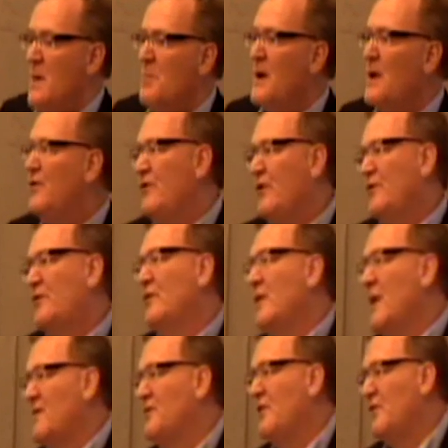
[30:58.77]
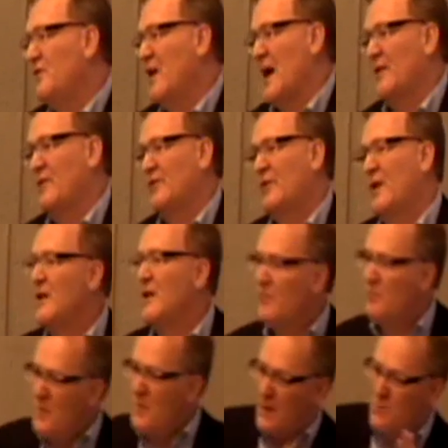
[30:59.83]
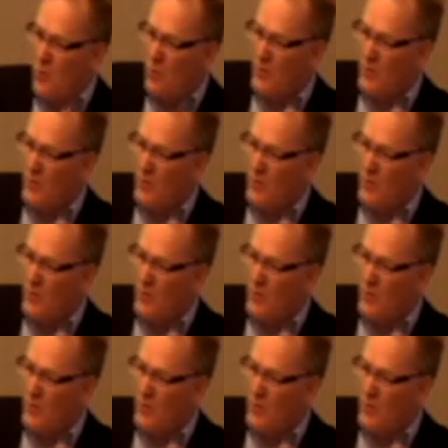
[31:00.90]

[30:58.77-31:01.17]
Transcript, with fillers: But it's just left to text, and it's big,